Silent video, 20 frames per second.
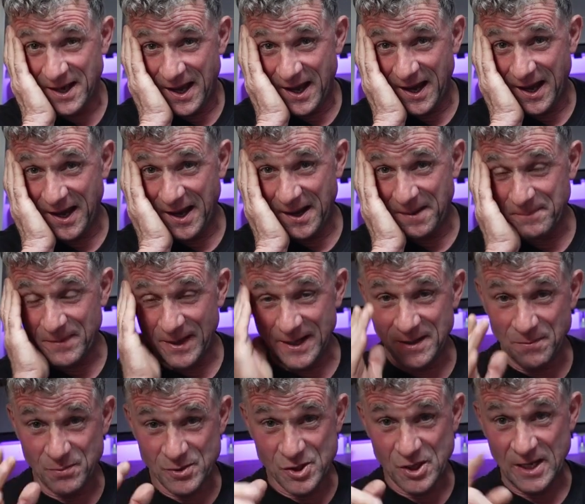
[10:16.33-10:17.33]
And
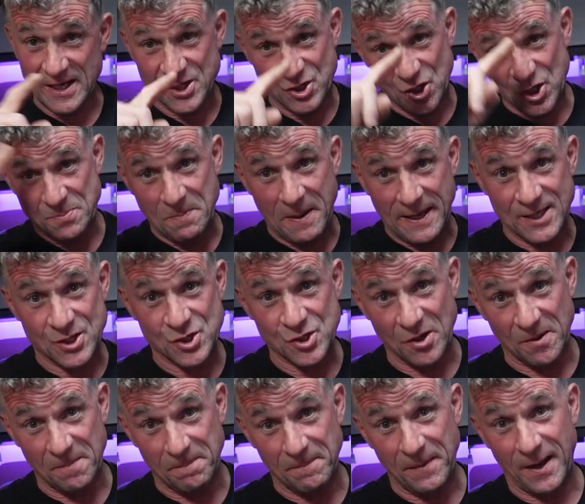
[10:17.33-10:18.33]
he's just made
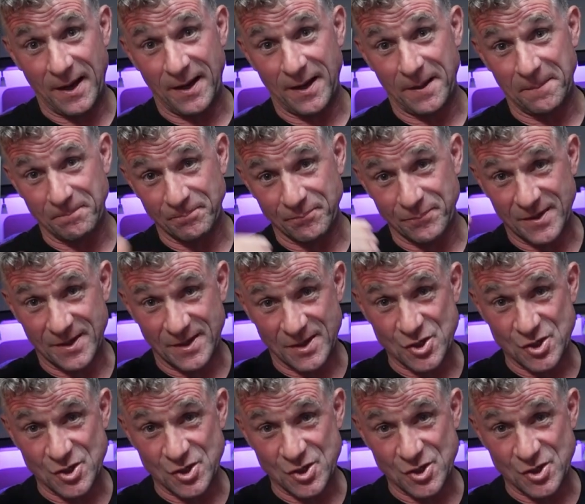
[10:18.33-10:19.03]
some